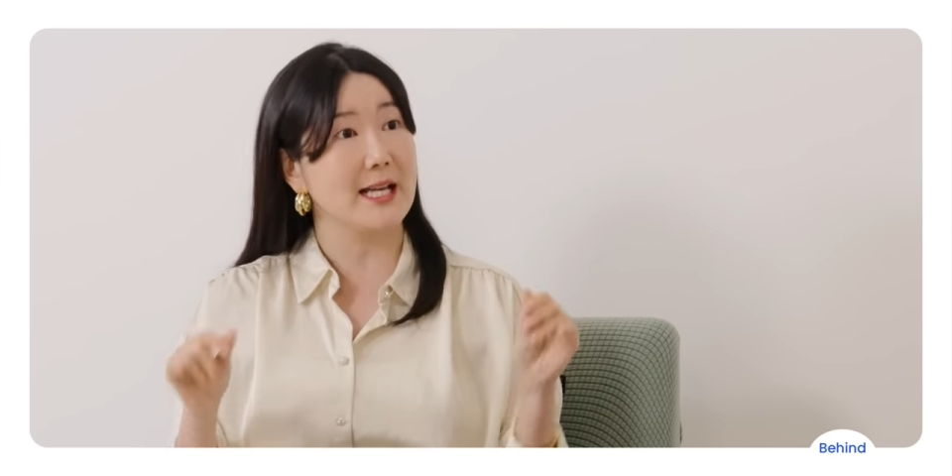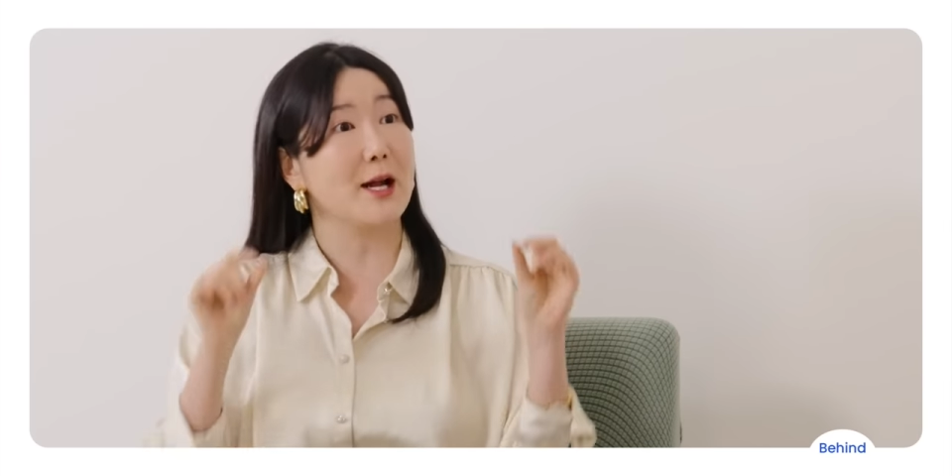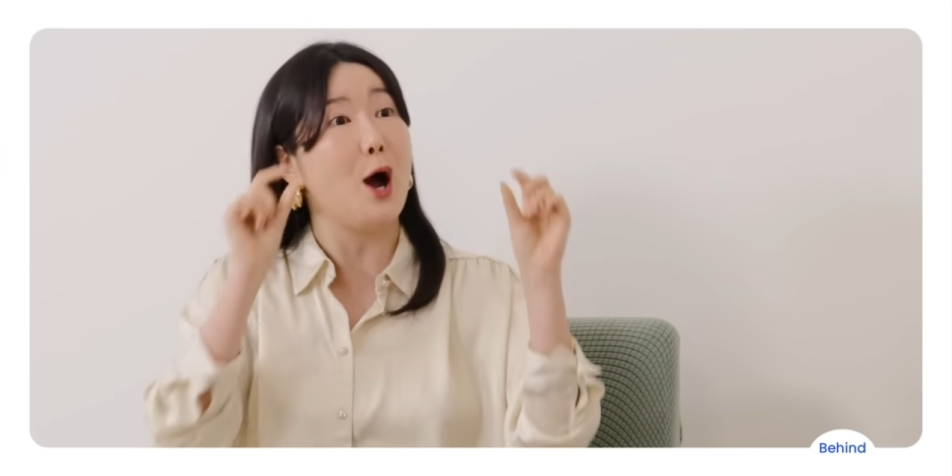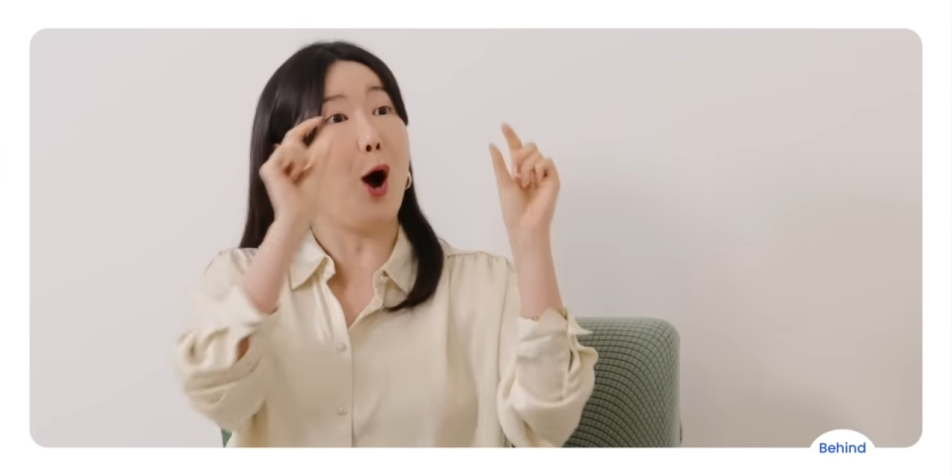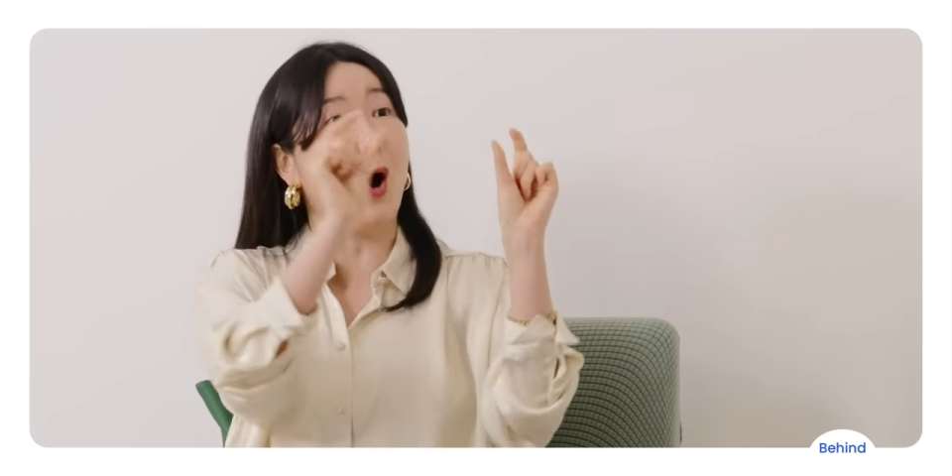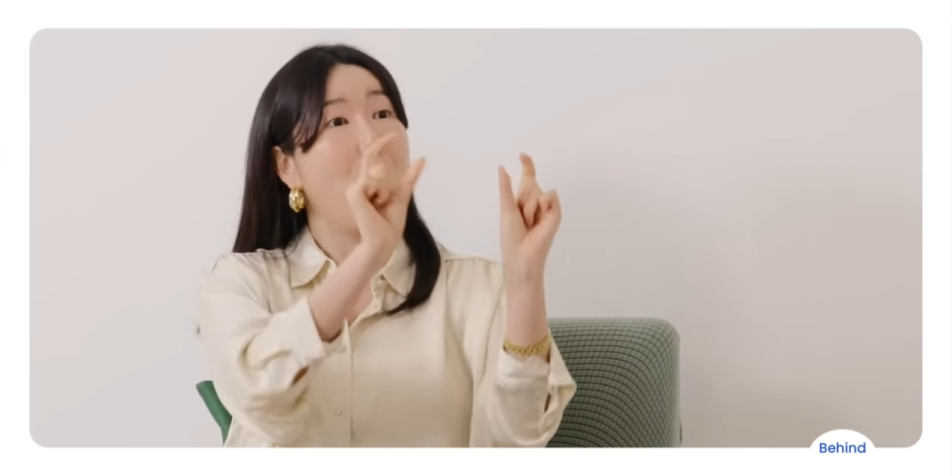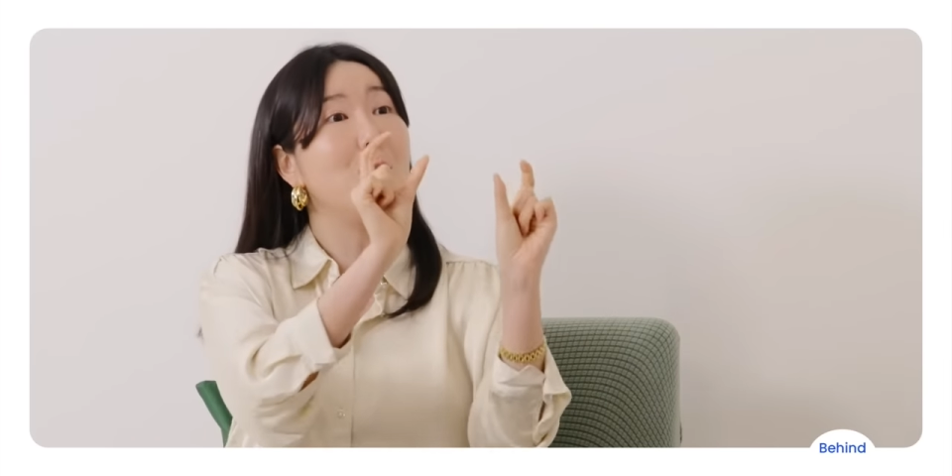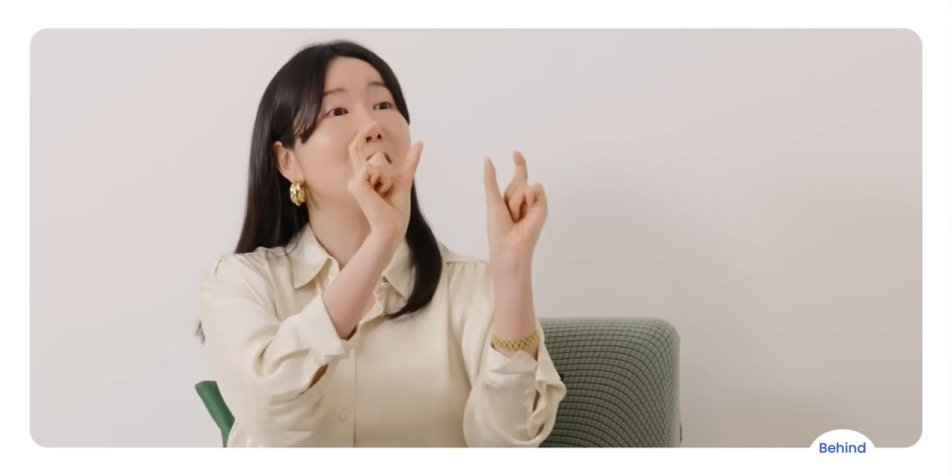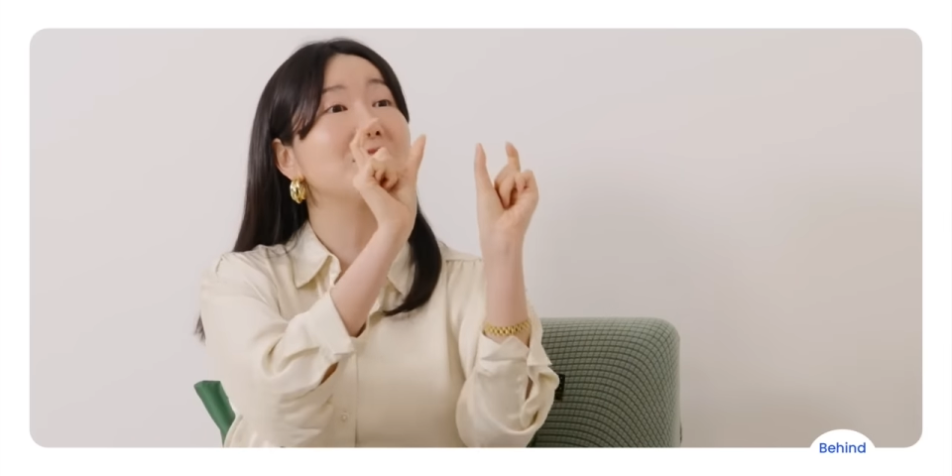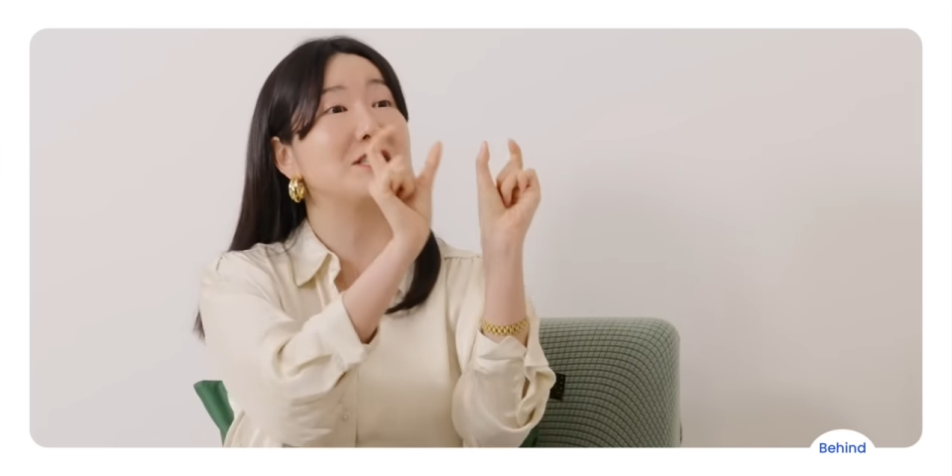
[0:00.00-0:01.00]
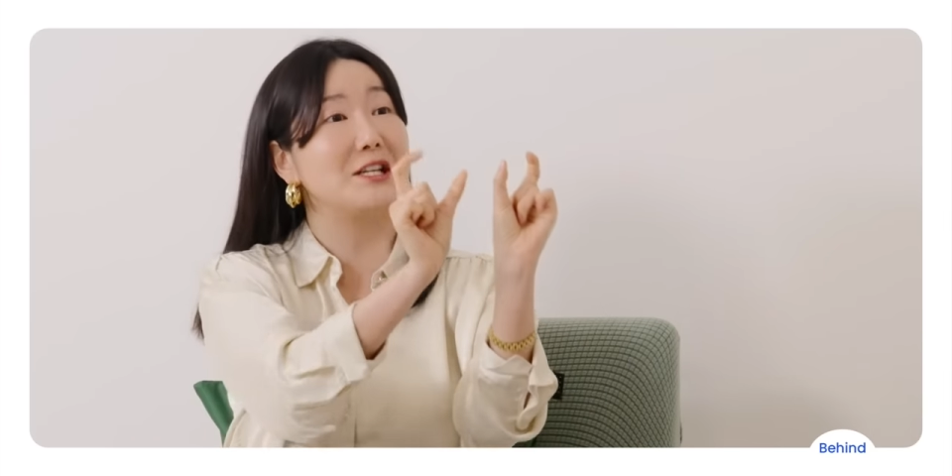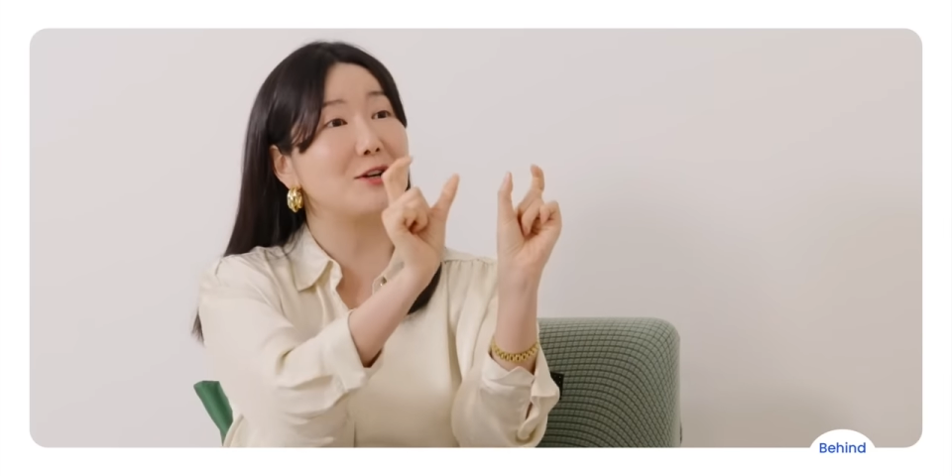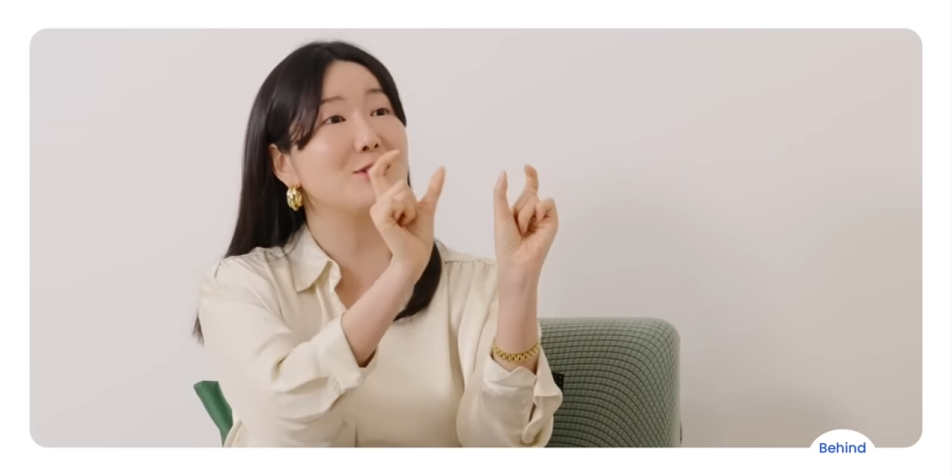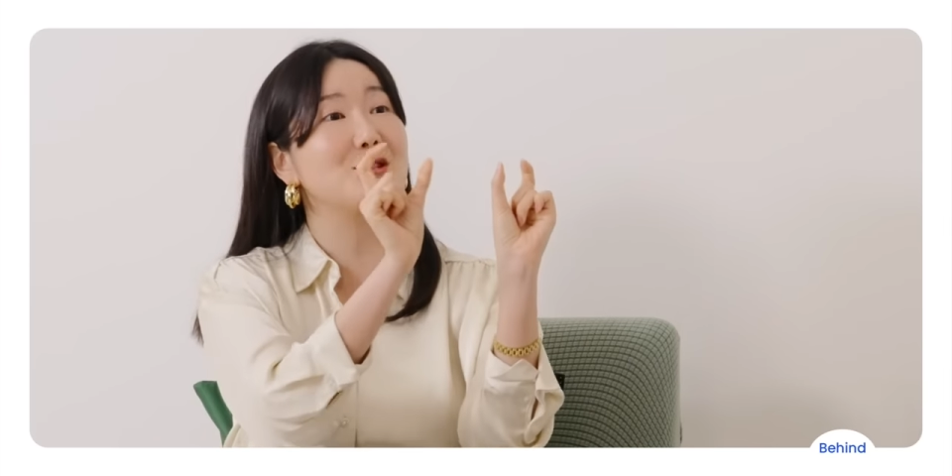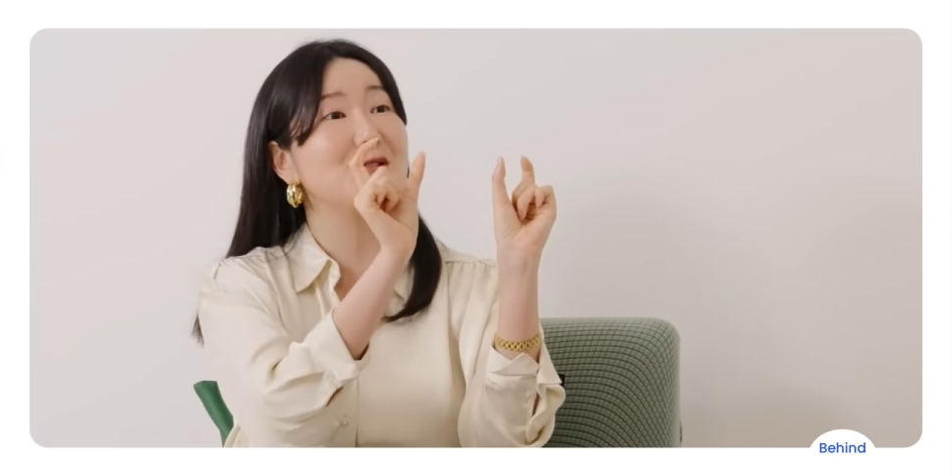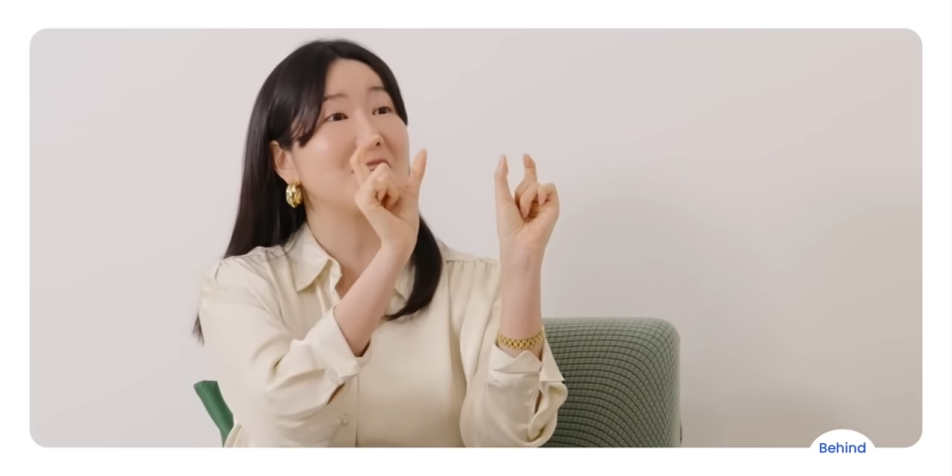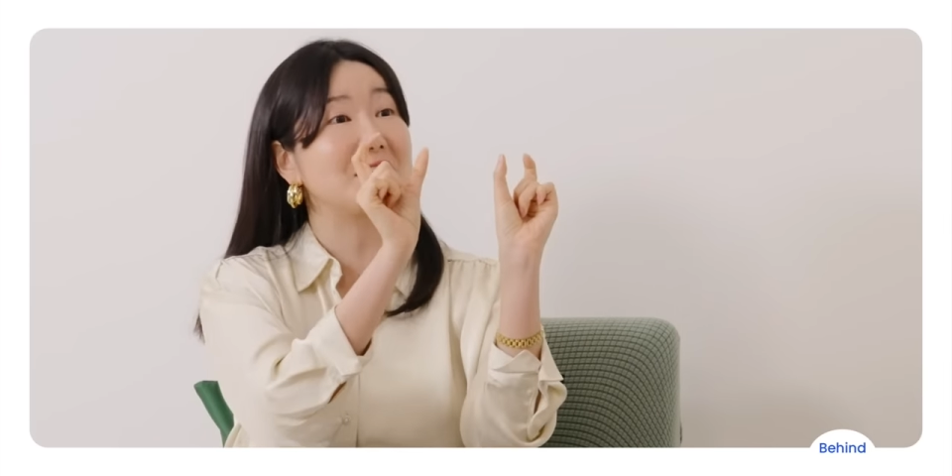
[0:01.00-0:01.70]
like almost near to the